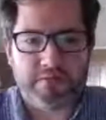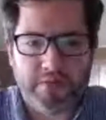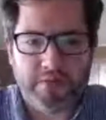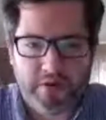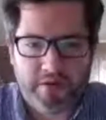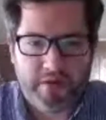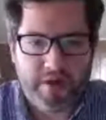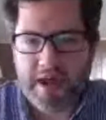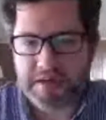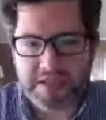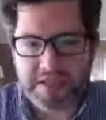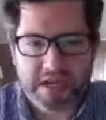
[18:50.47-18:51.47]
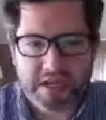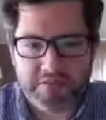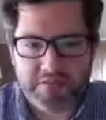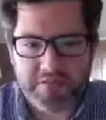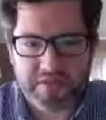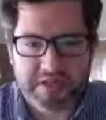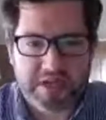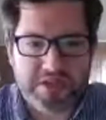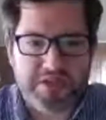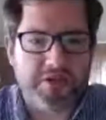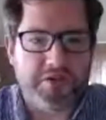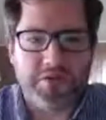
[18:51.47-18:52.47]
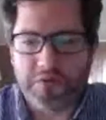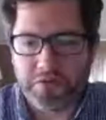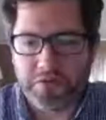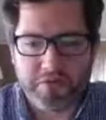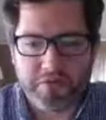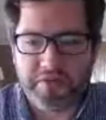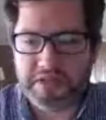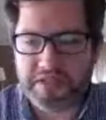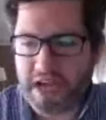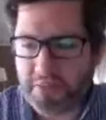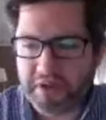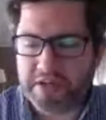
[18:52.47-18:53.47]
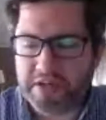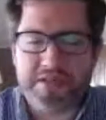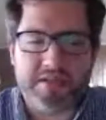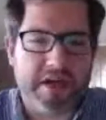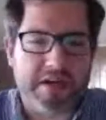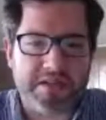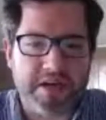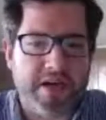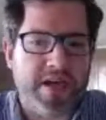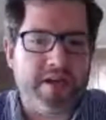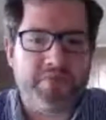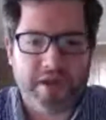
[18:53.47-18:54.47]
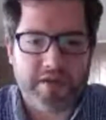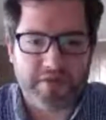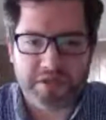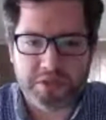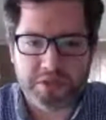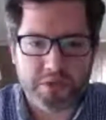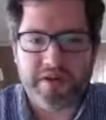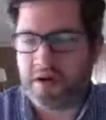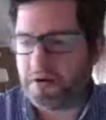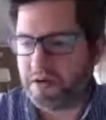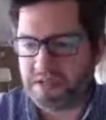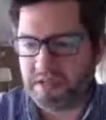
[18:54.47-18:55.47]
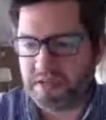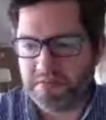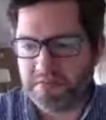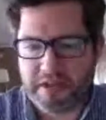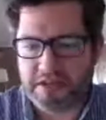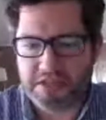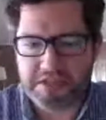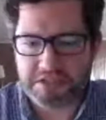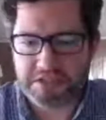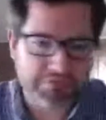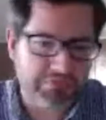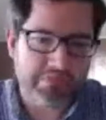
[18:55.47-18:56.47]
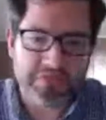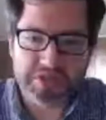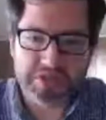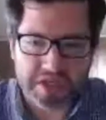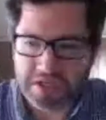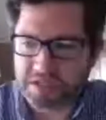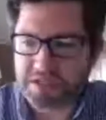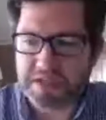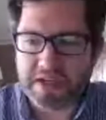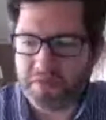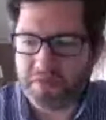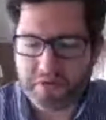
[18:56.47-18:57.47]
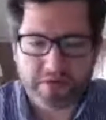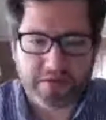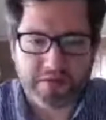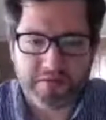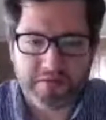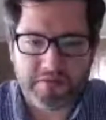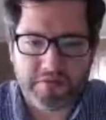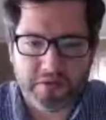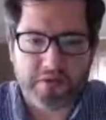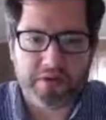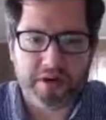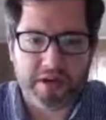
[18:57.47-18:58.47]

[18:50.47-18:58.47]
they had to take two of these tablets at a time for every 12 hours, and they just didn't sleep for...